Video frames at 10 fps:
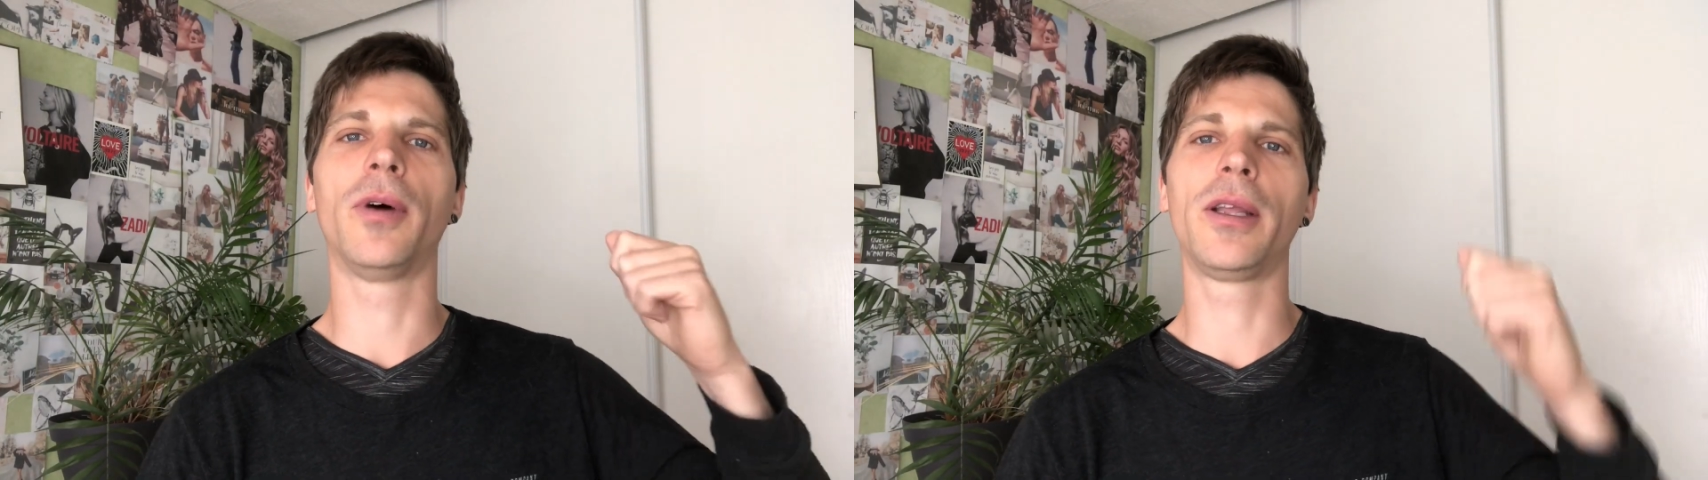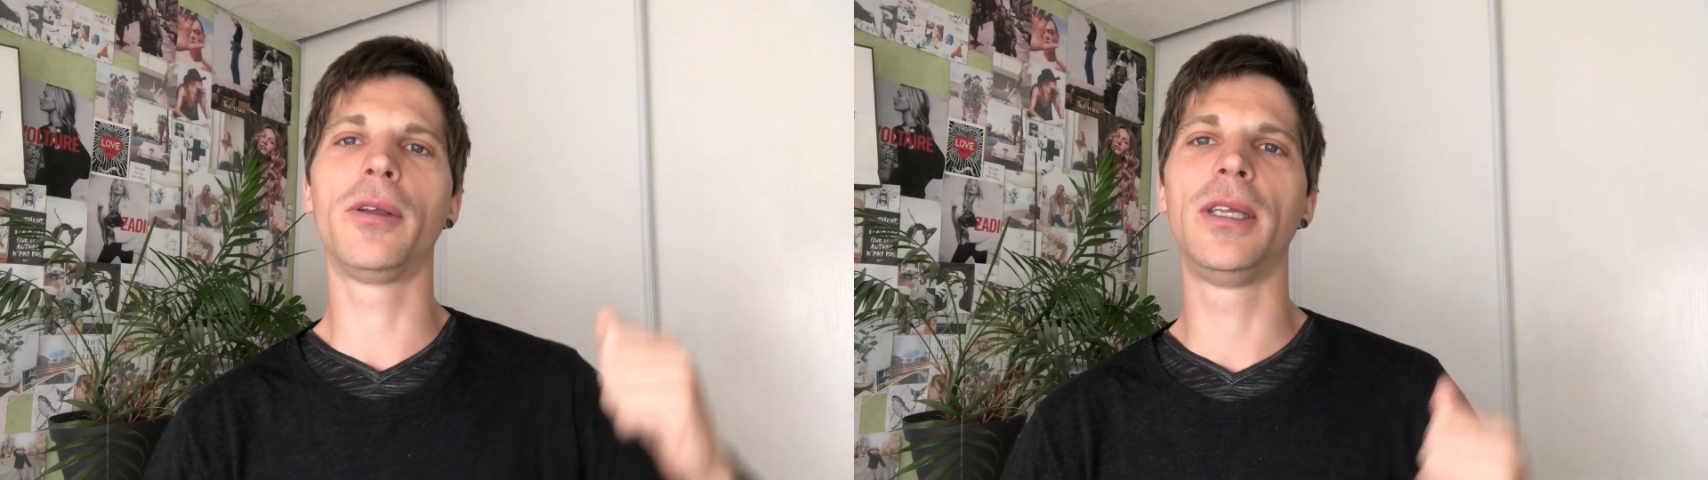
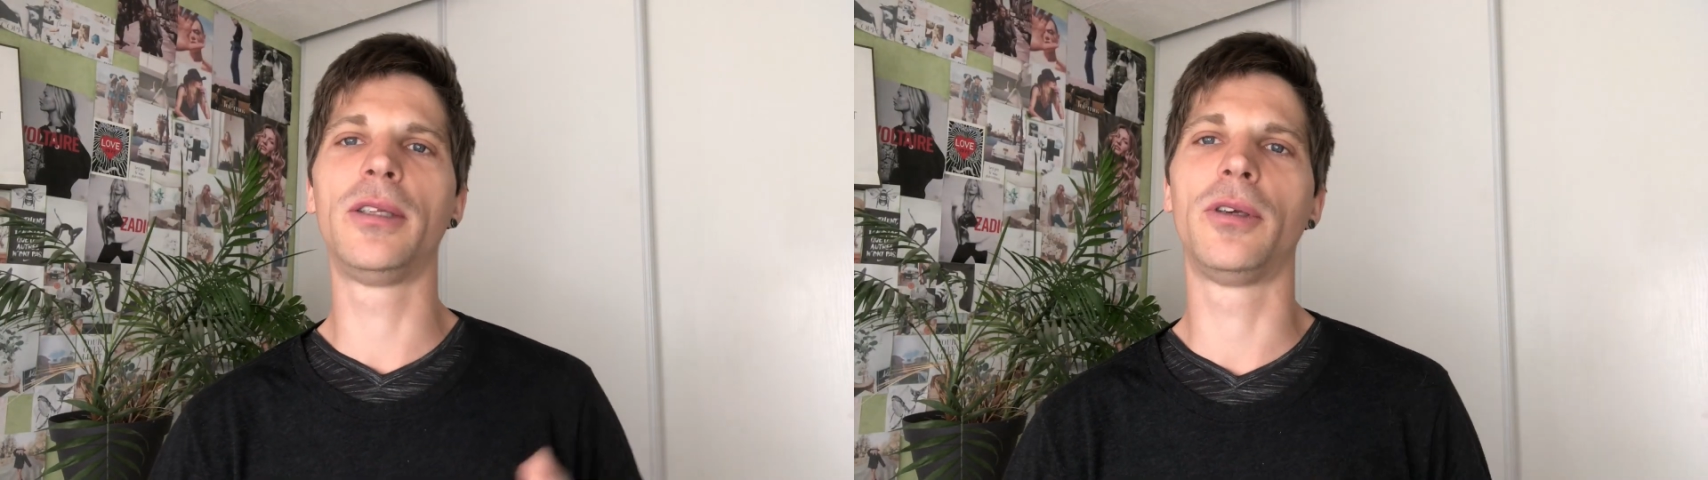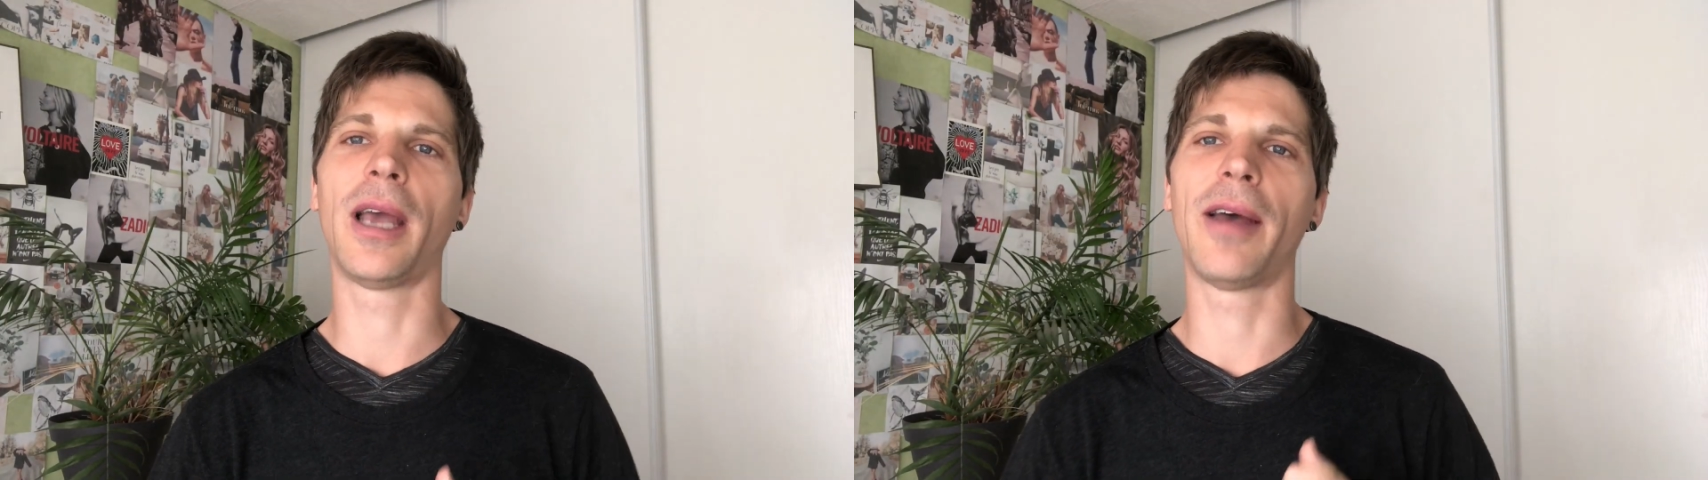what you need
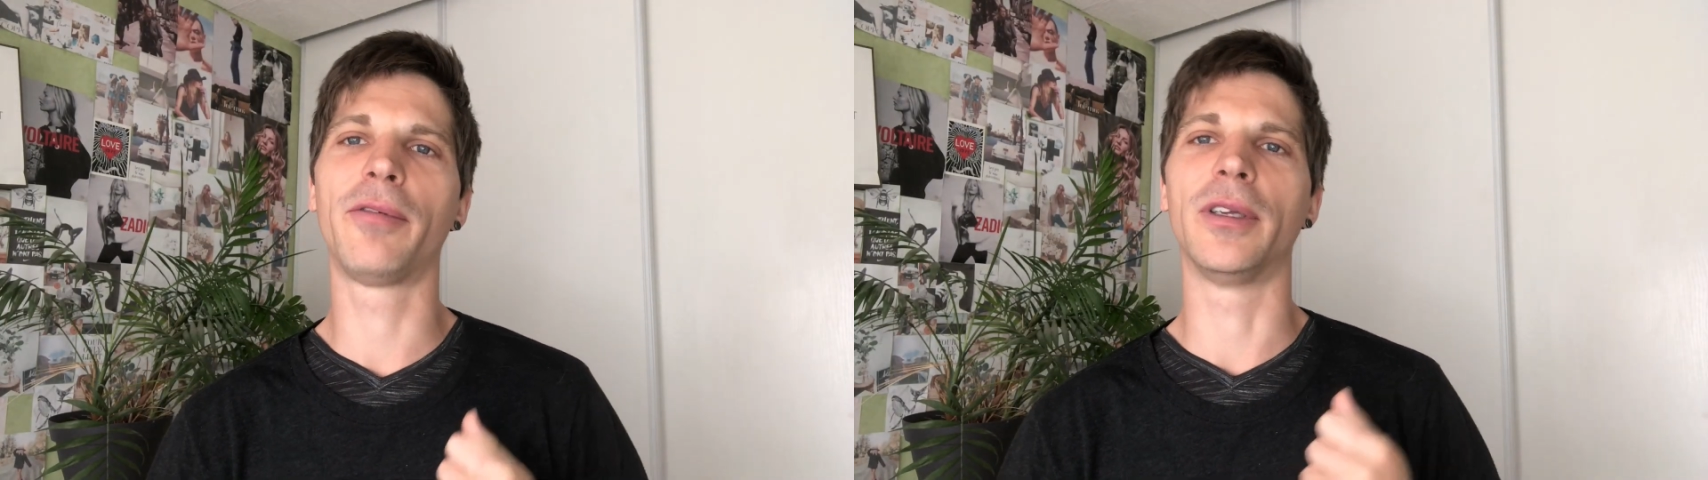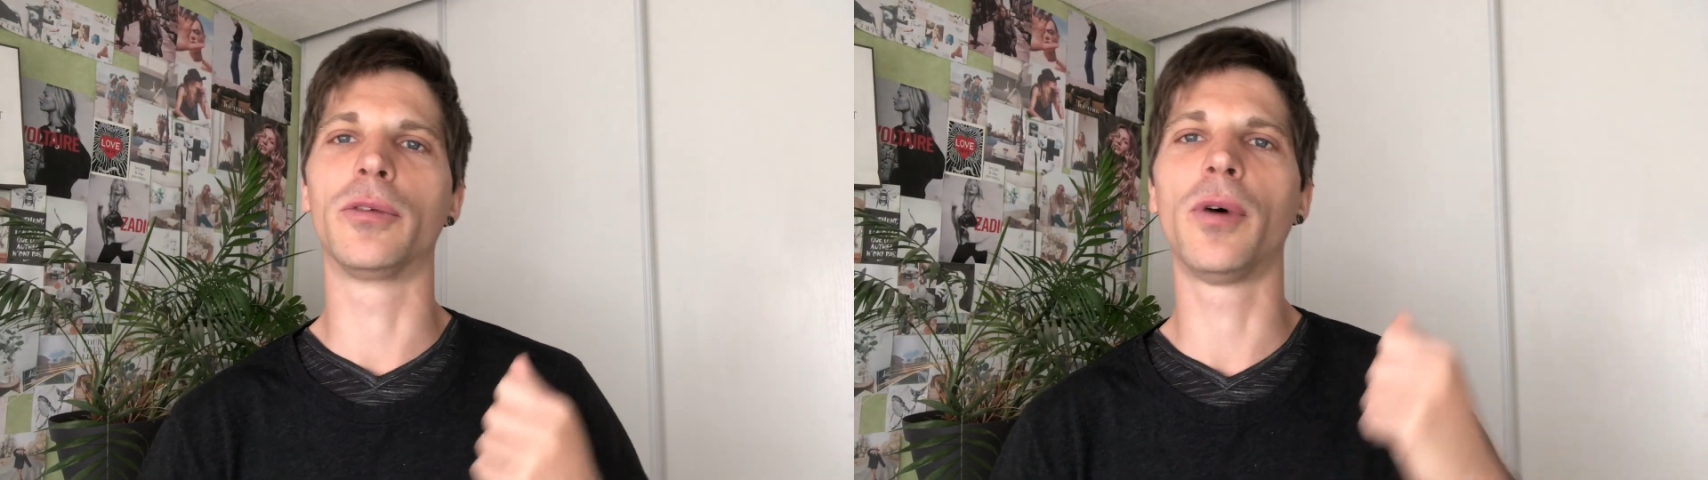to have is,